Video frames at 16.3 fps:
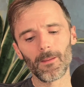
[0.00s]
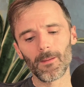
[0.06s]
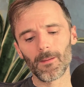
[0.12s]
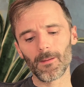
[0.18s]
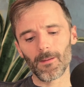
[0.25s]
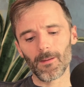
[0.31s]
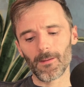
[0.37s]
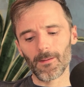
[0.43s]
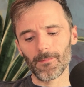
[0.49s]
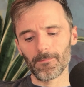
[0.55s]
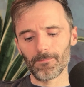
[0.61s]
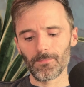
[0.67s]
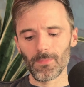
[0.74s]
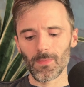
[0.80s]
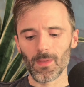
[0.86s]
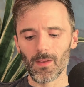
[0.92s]

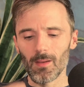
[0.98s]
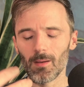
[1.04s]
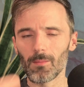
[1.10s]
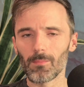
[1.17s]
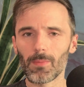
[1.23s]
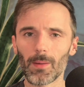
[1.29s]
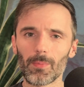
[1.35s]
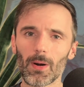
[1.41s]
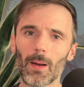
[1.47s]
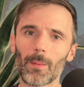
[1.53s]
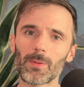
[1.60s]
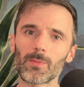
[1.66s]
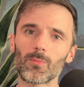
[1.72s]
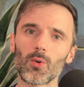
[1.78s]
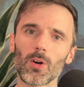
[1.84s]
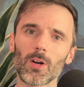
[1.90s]
But
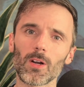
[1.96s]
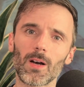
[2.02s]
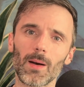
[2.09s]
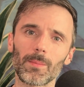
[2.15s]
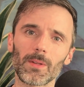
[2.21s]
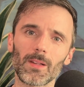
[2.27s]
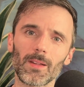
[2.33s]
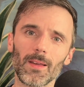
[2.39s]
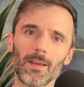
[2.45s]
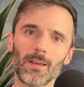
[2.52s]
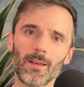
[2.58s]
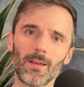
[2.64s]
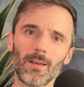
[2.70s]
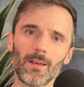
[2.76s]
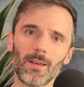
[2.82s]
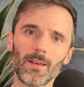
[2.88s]
perhaps more commonly
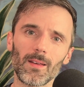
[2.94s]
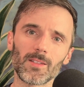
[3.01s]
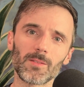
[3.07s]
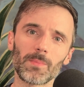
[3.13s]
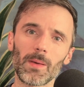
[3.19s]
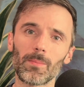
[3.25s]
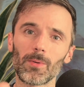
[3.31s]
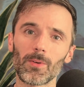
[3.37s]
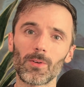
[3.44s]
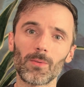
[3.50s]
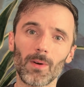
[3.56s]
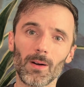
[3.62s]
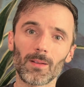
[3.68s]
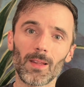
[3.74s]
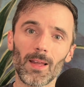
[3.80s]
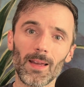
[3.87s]
is people who
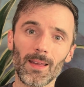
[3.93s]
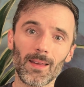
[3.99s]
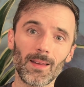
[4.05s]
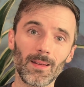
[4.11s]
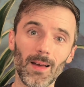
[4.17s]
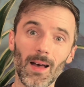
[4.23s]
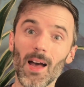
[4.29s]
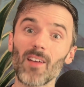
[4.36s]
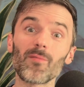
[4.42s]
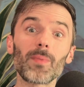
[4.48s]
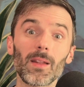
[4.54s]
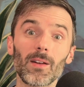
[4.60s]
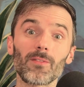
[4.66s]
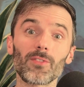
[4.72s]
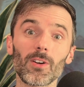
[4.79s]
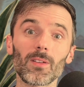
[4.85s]
are like I've
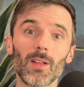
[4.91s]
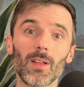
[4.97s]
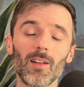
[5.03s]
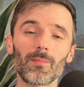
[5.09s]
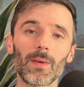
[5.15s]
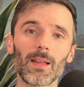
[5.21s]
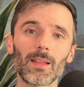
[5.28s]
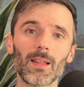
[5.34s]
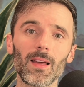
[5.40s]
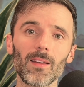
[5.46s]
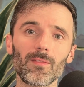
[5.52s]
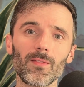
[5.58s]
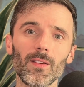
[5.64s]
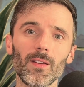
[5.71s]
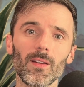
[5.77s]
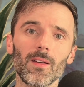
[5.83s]
been for a lot of my life,